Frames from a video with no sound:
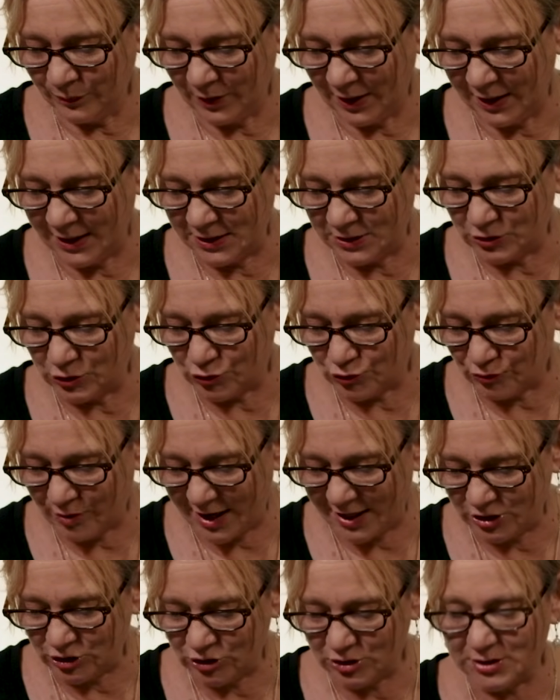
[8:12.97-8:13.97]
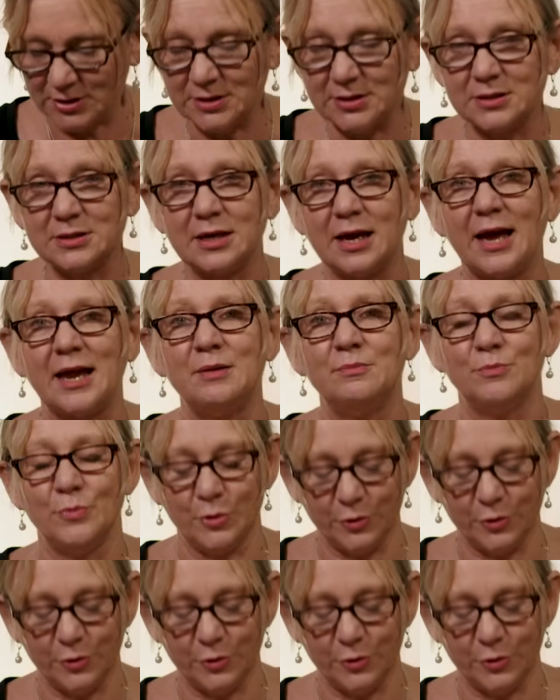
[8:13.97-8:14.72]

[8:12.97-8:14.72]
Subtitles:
He is gracious and